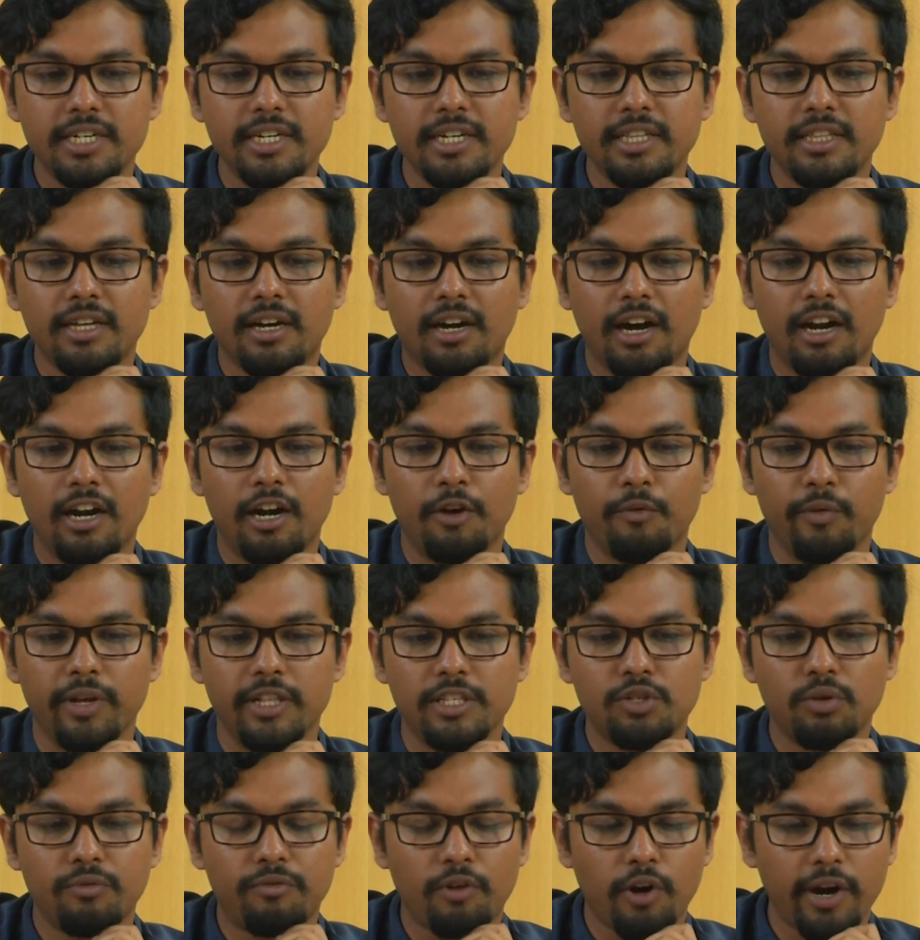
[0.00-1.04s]
in the color wheel.
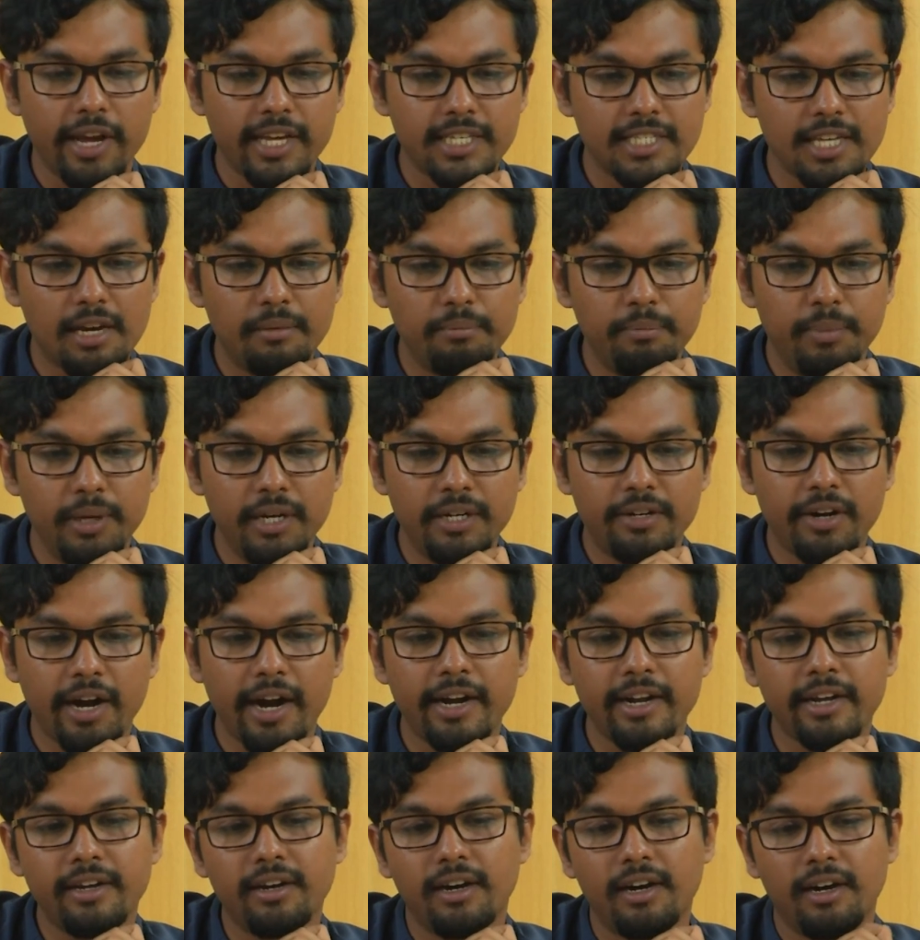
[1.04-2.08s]
So for example,
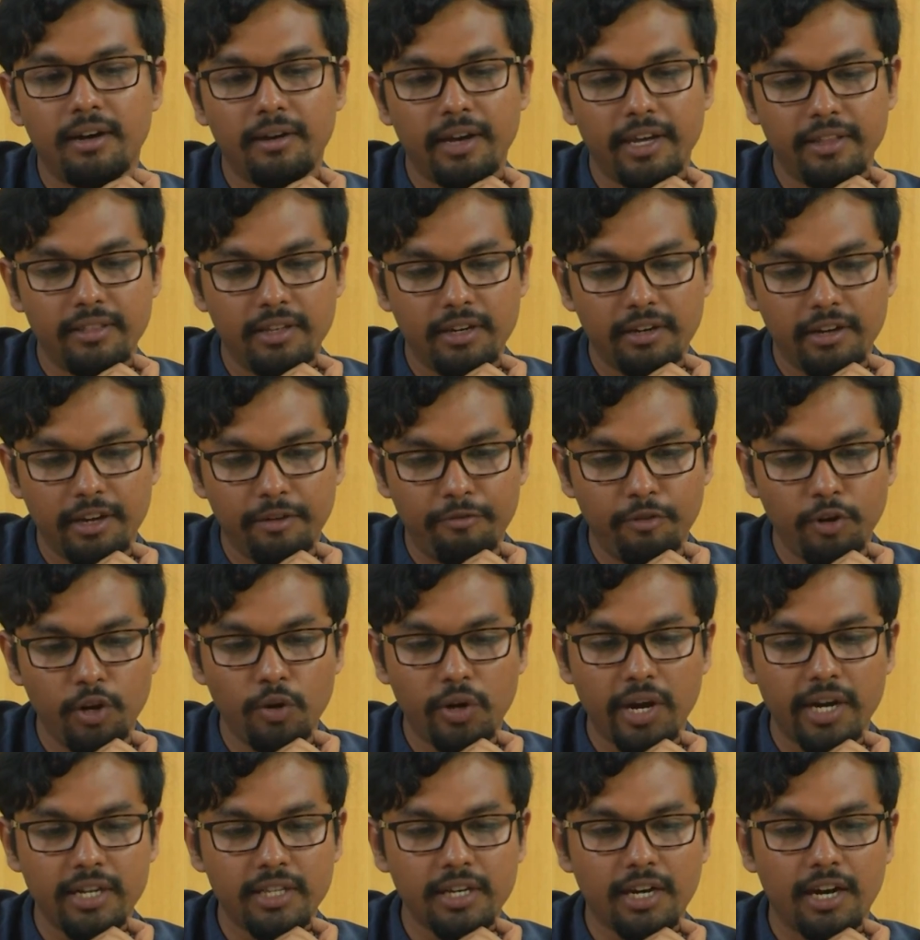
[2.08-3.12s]
triadic if we
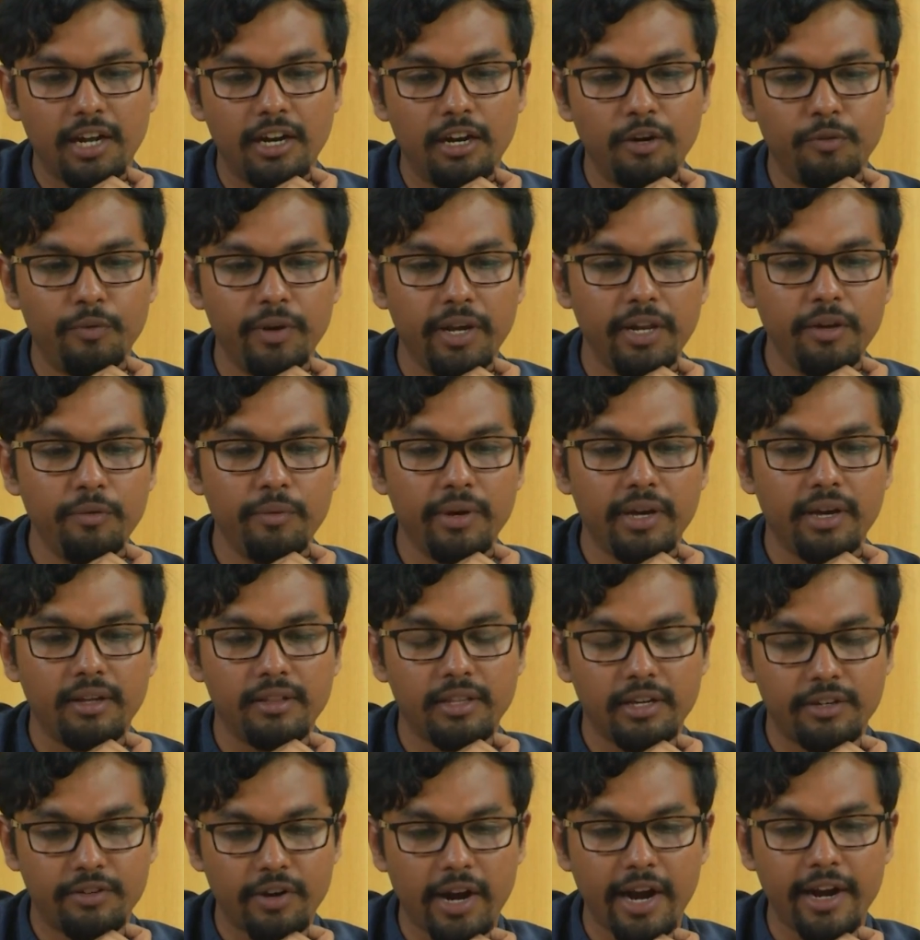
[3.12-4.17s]
look at the color wheel,
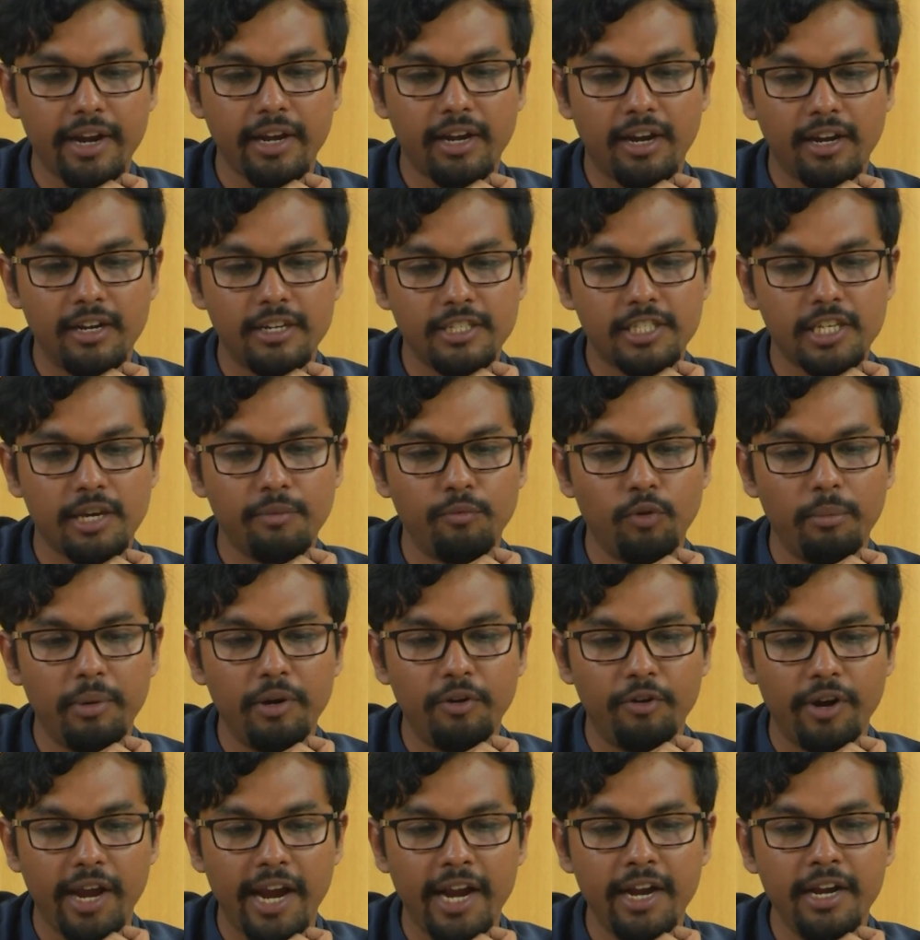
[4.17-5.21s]
the triadic color scheme will be
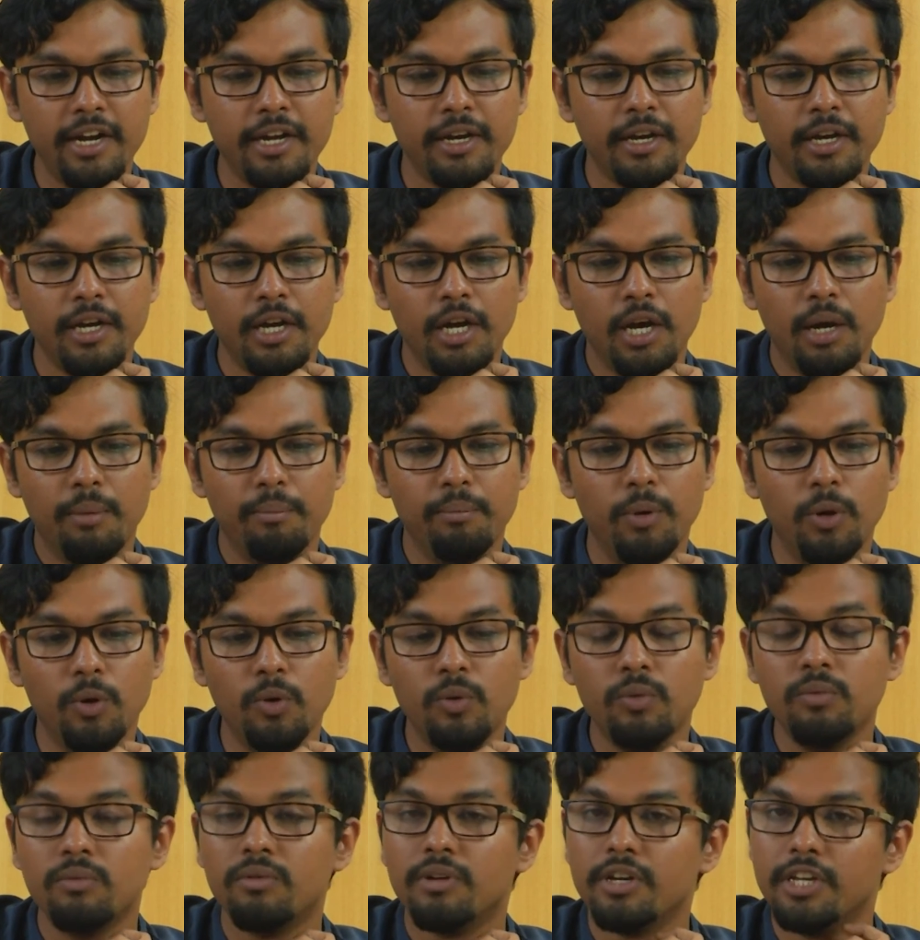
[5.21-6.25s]
red,
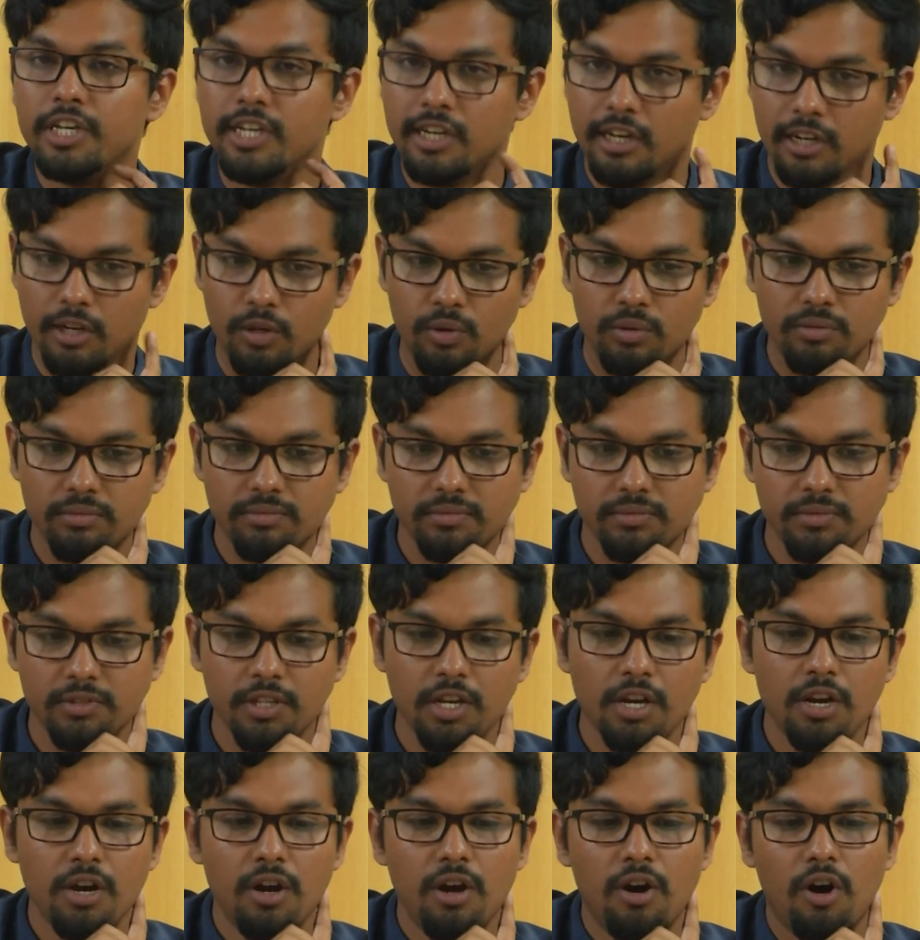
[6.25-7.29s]
blue, yellow.
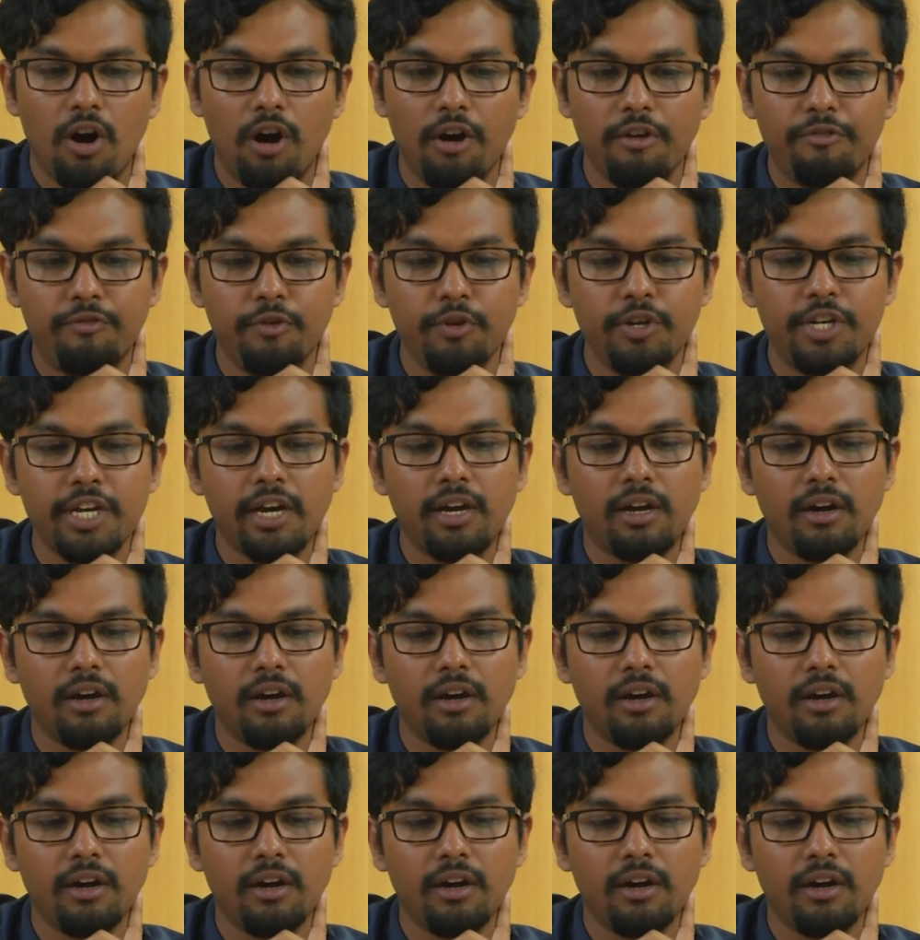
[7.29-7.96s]
Or if we take